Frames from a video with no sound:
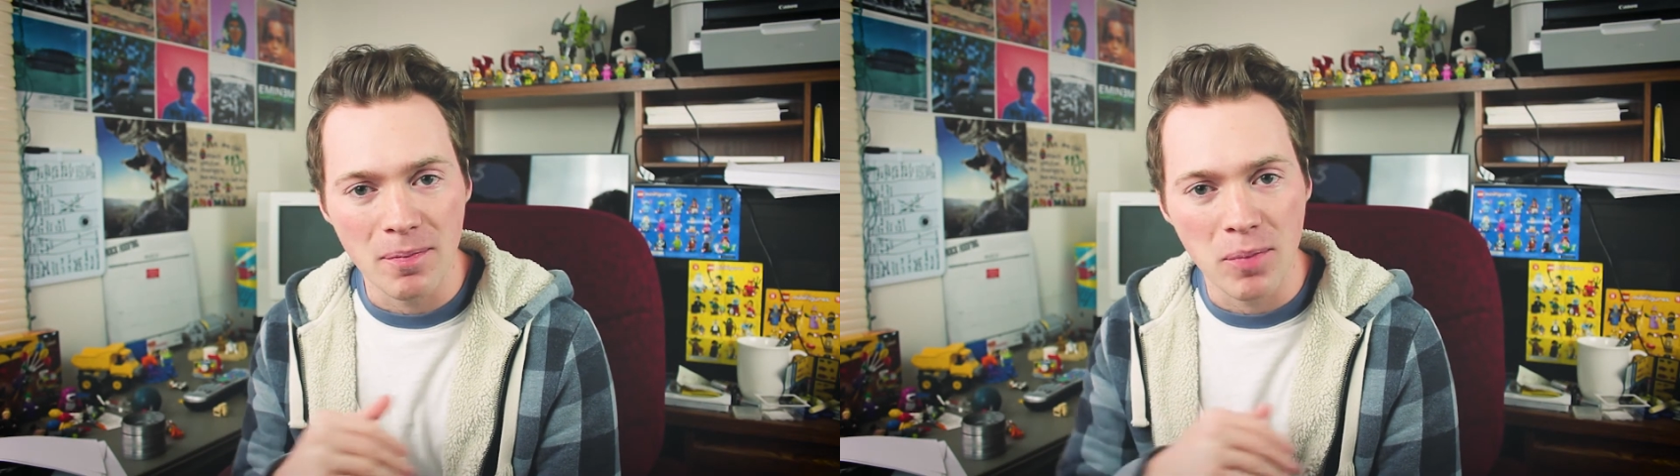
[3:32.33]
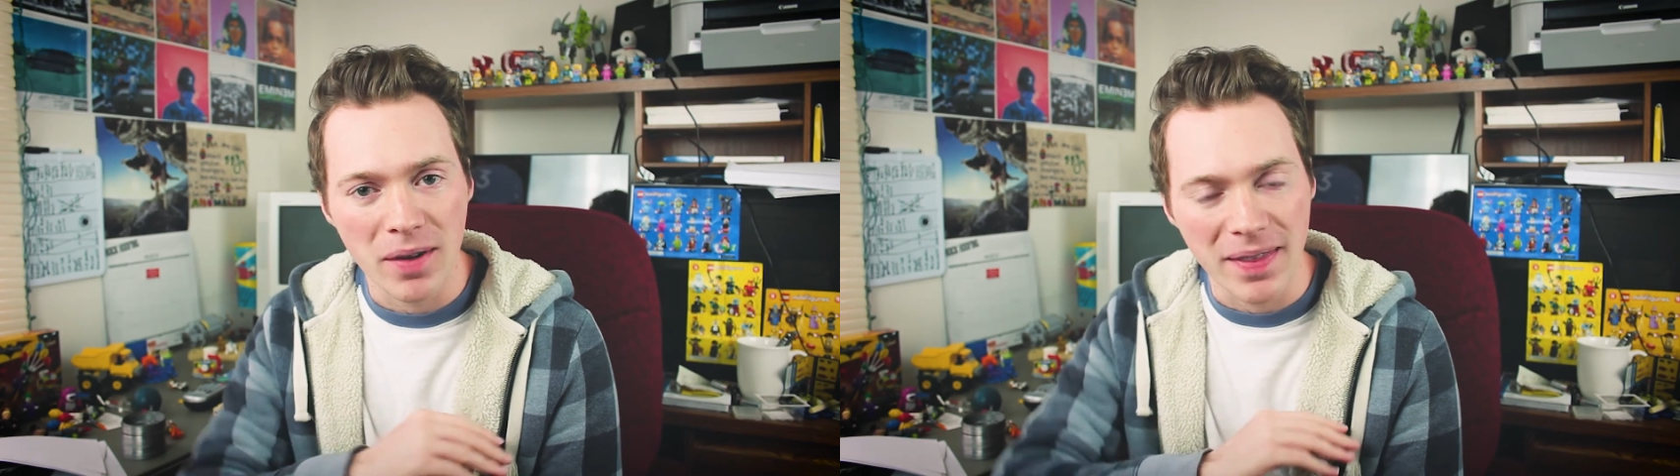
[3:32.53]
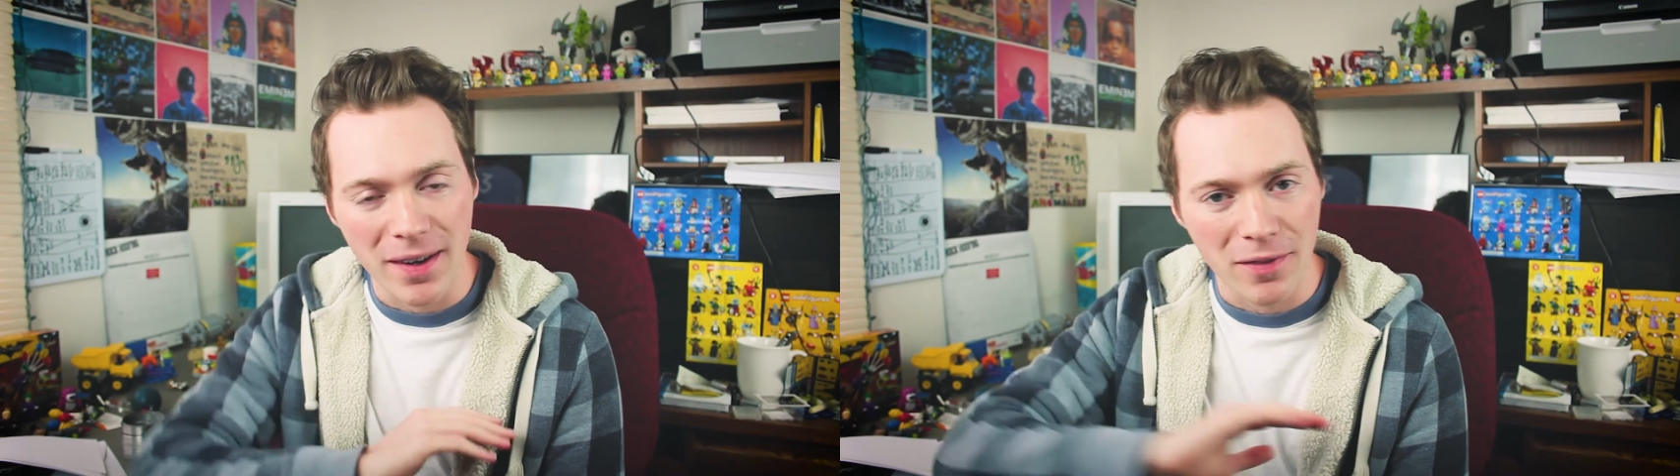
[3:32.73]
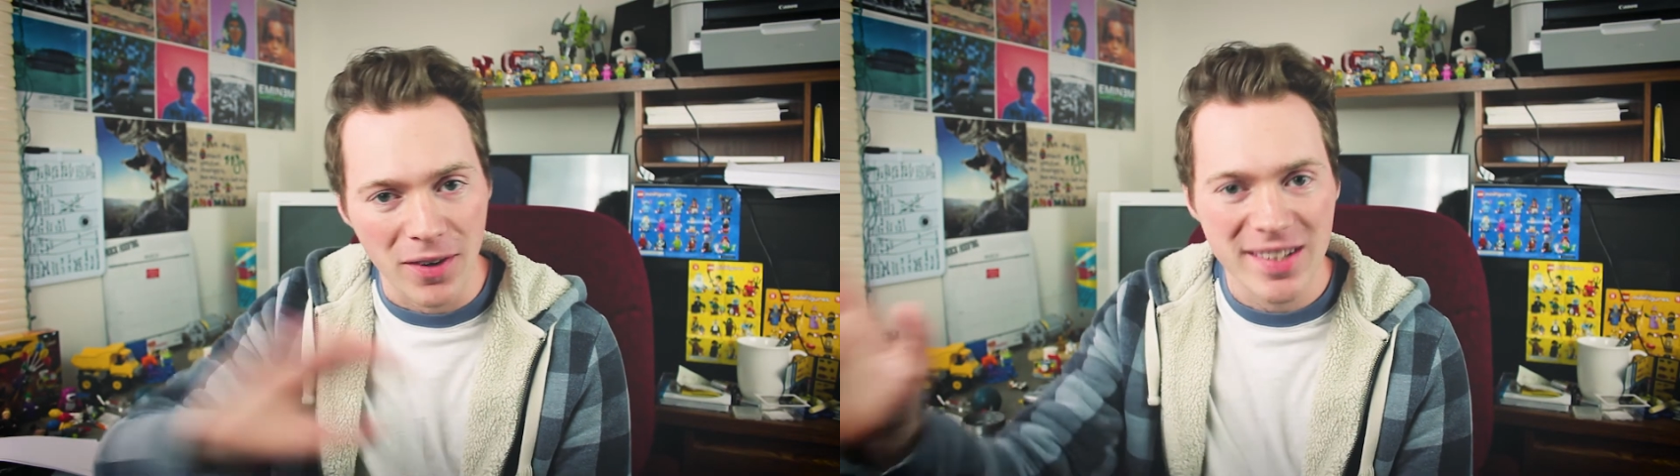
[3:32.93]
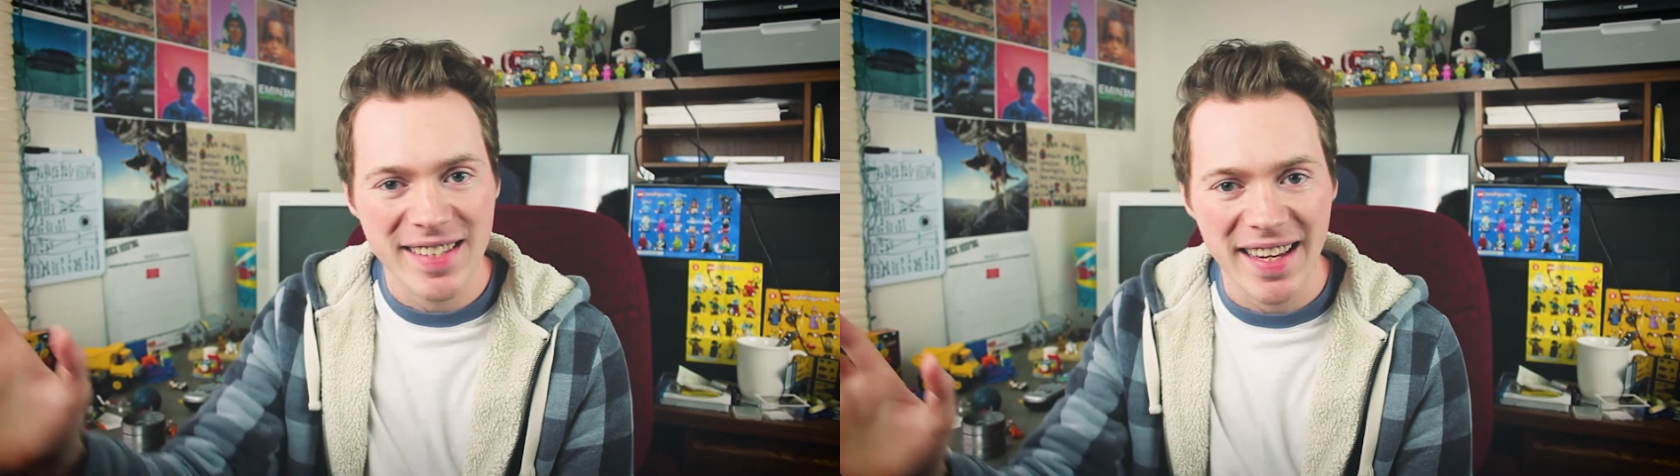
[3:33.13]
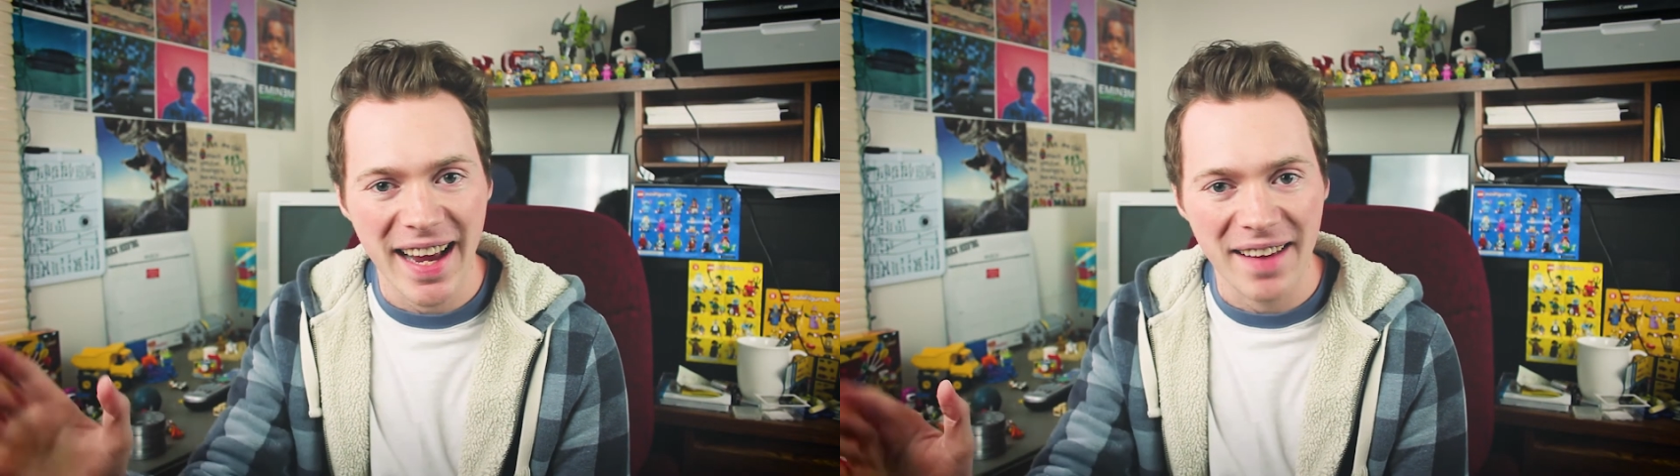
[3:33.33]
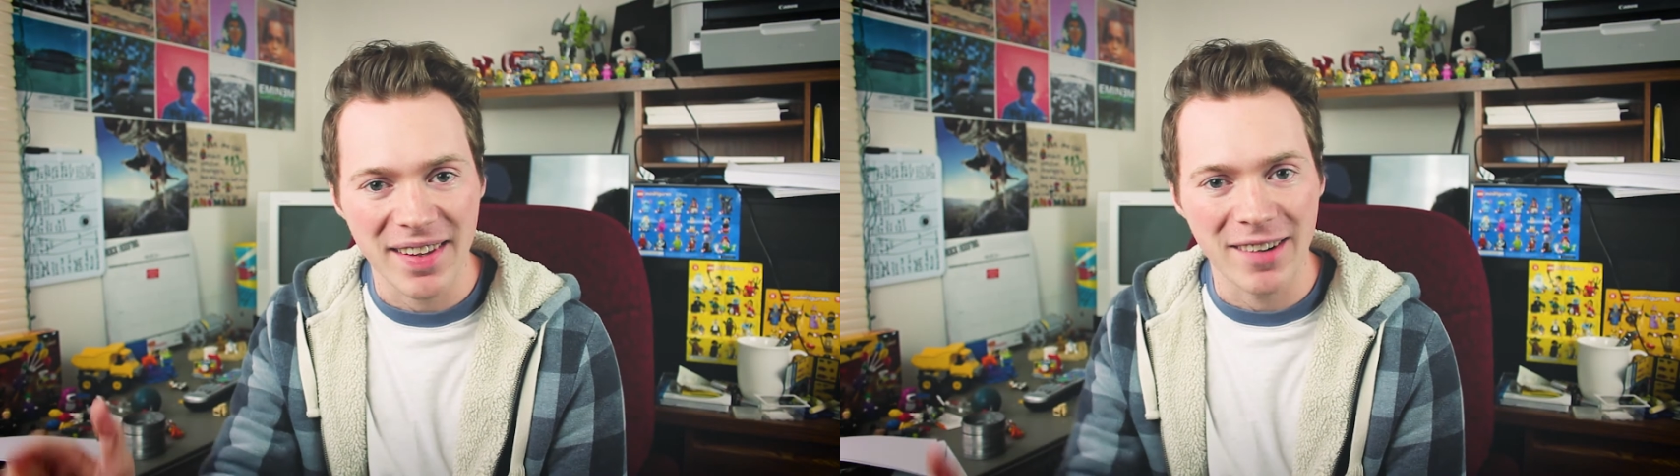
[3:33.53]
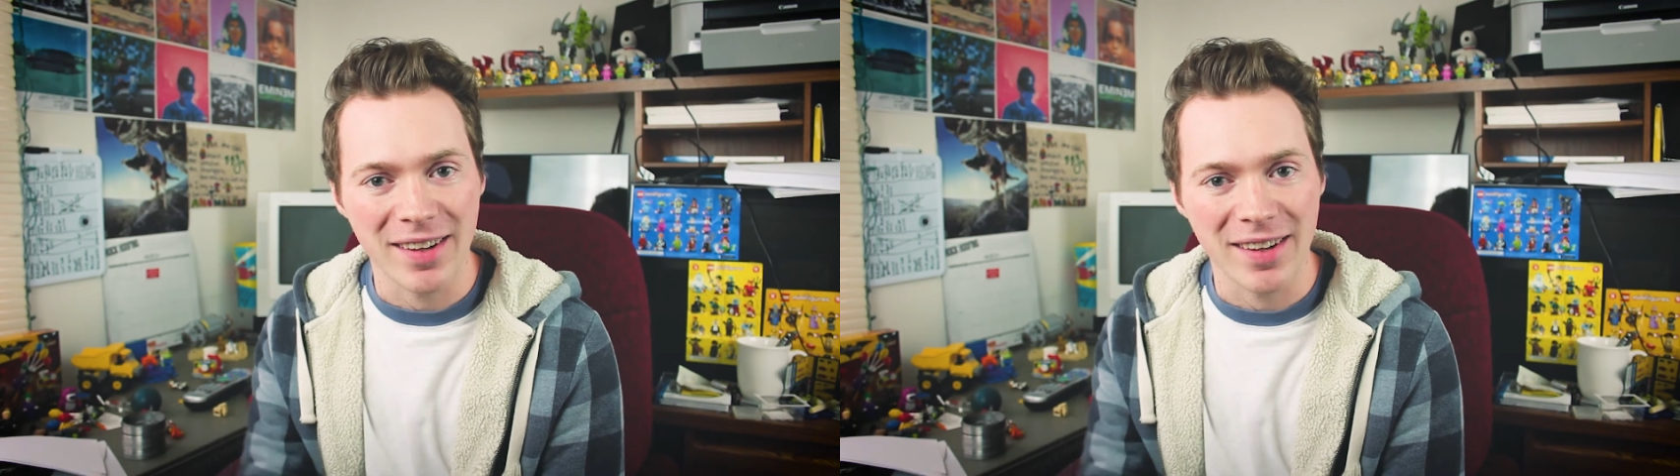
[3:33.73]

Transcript: put their first thing out there,